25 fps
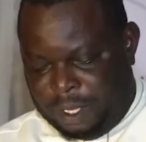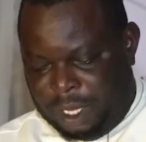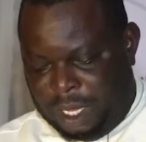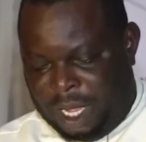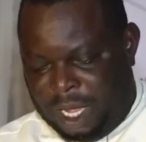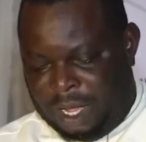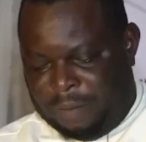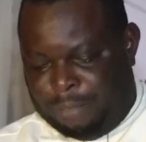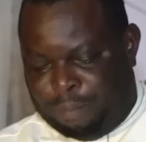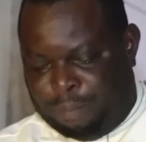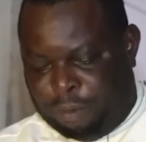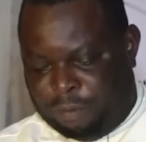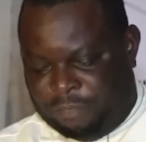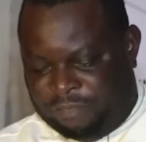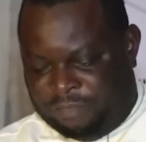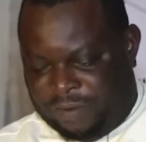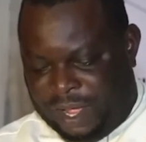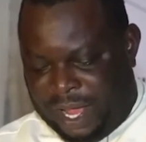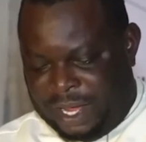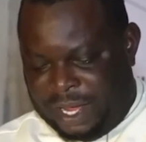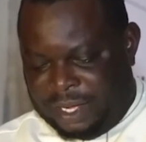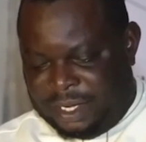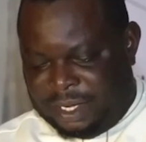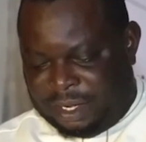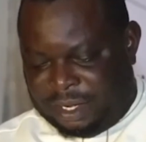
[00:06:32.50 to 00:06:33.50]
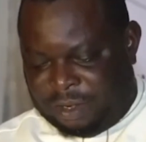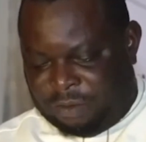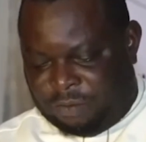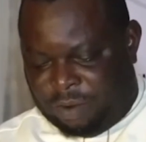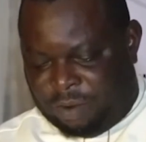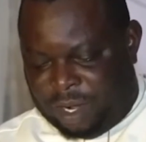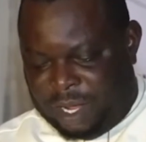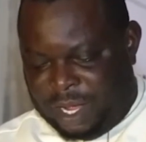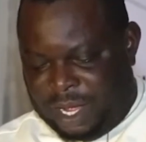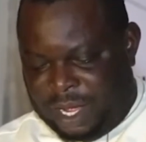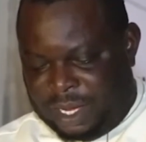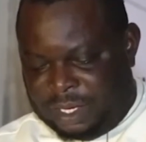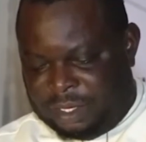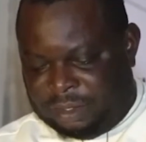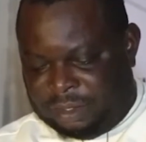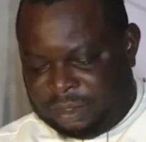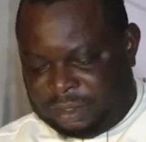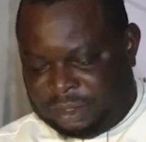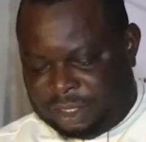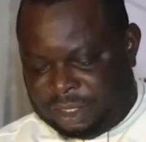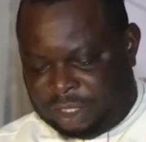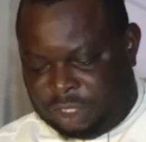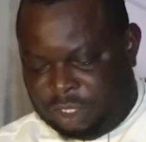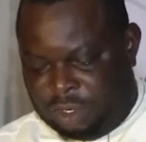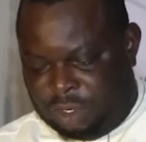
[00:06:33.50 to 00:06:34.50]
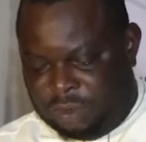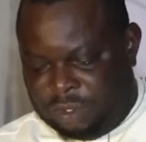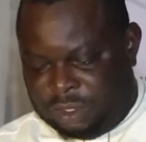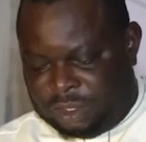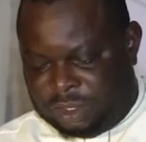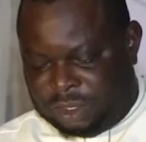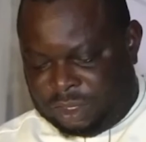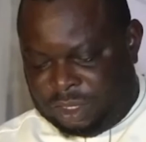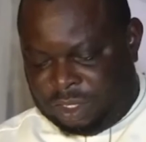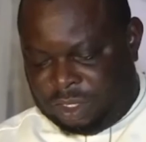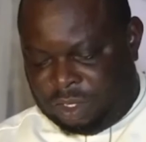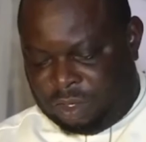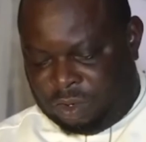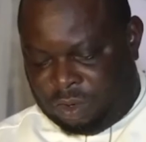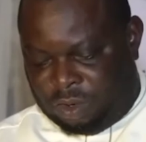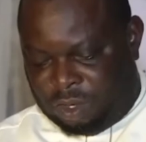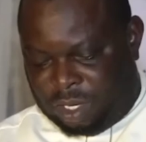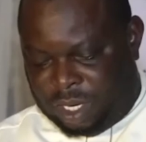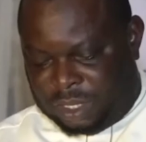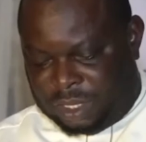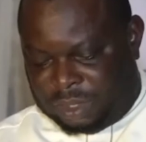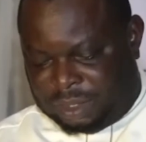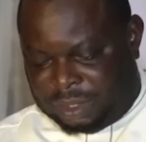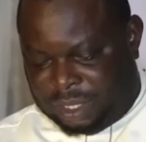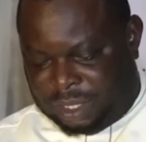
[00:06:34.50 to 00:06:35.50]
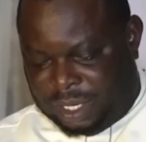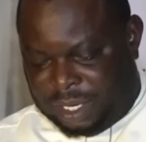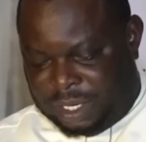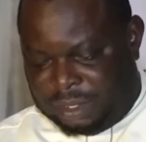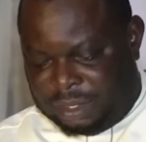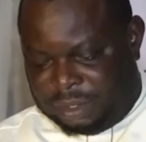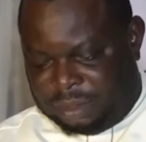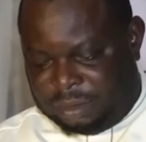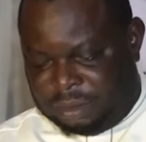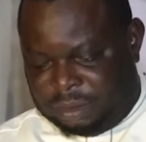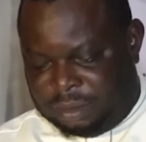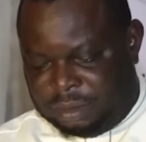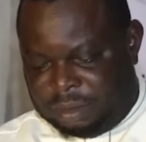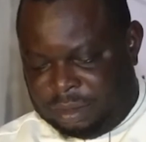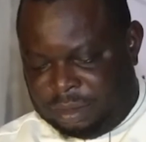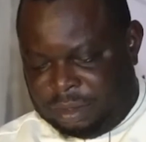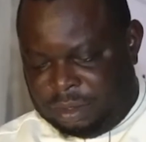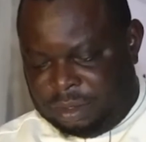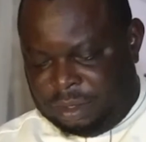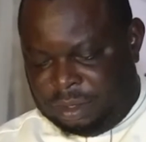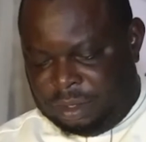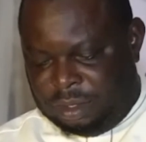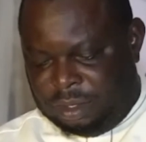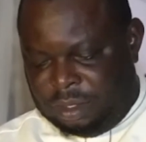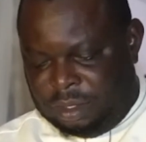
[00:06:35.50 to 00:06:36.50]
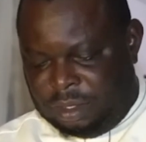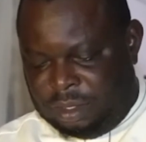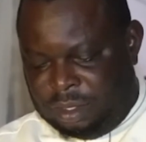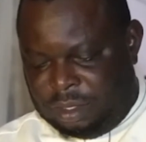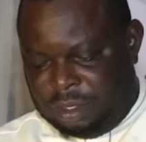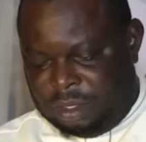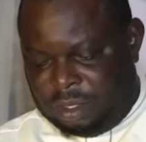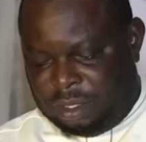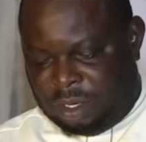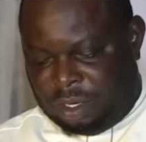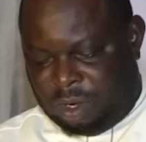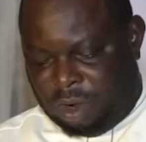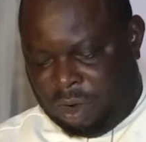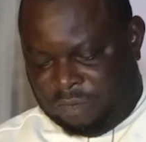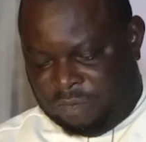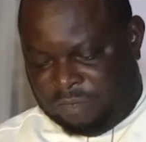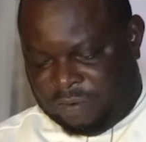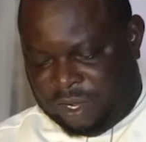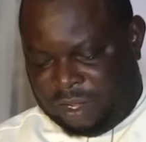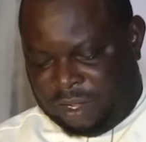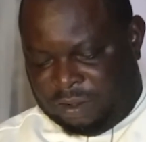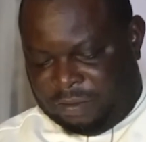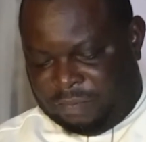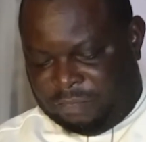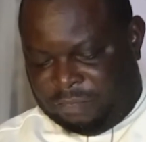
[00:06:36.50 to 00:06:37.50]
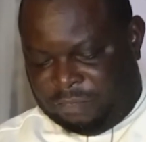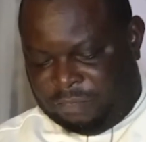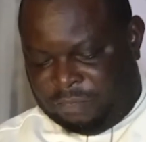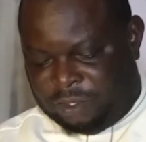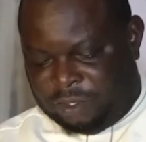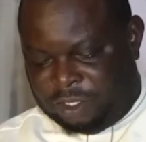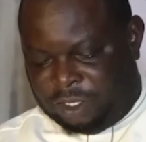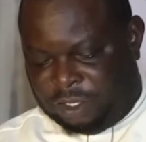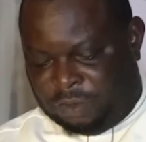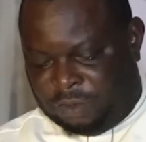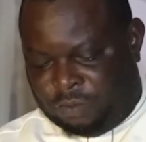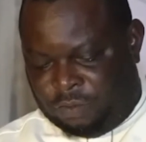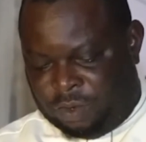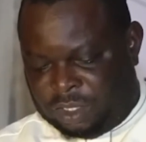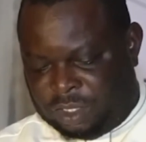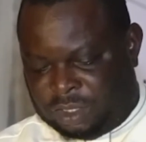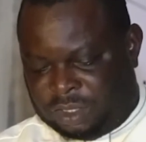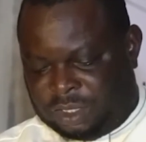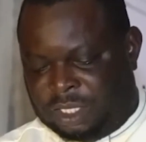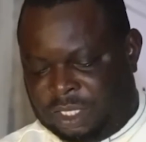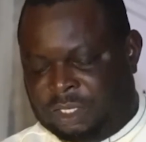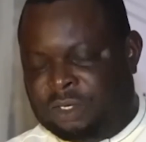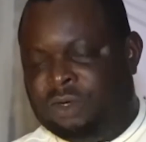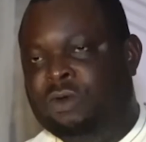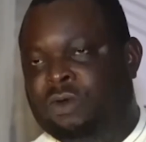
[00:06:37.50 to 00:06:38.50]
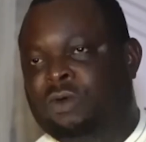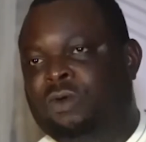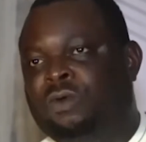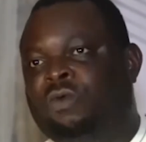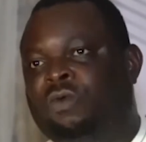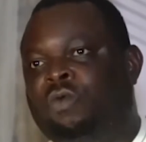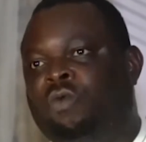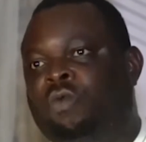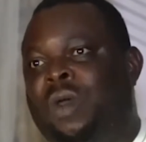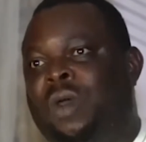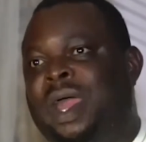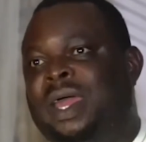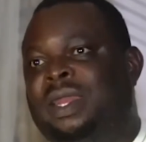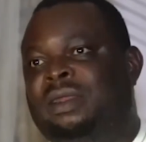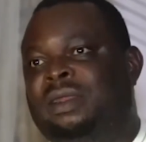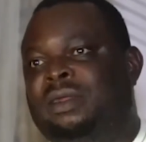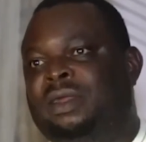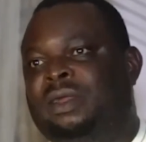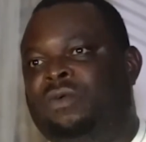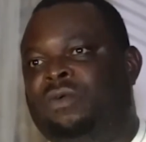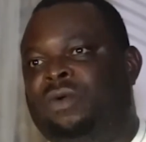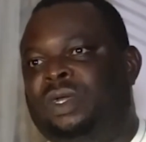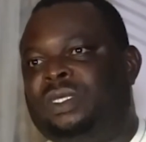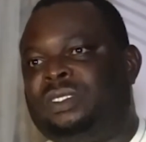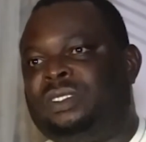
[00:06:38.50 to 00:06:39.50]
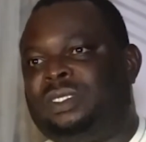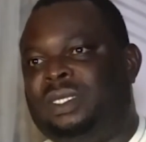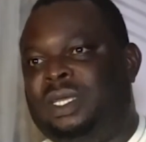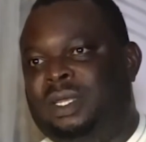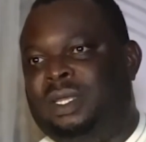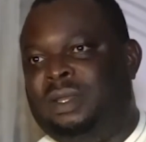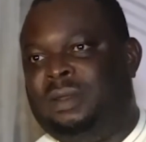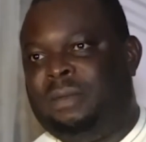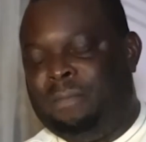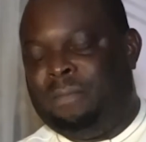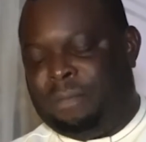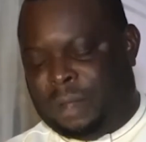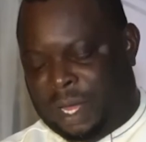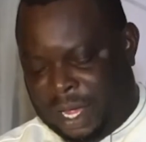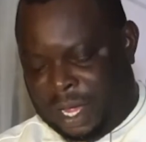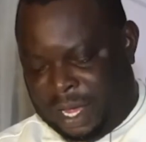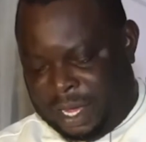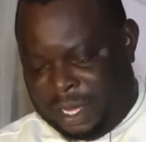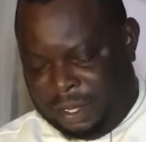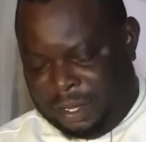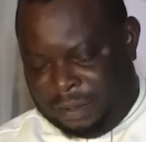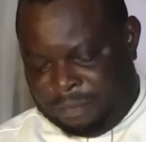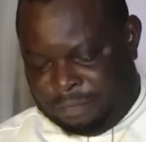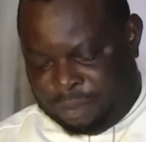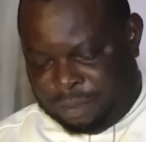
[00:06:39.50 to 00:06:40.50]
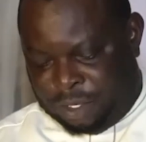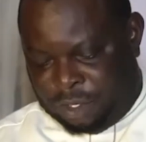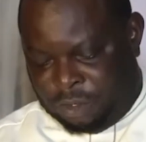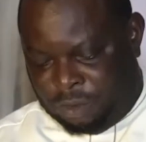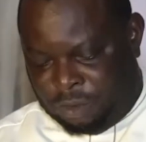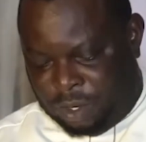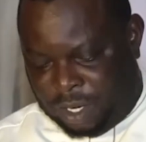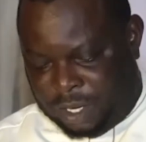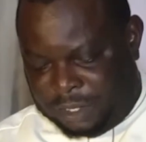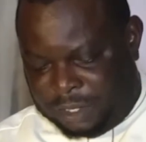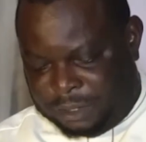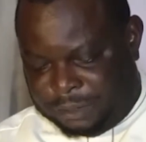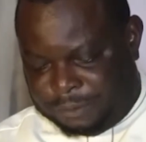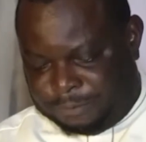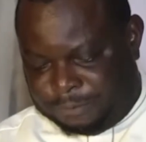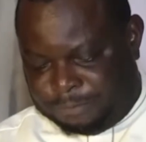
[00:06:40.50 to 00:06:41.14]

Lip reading: and provide the required security or collateral cover for the requested loan when requested by BOI.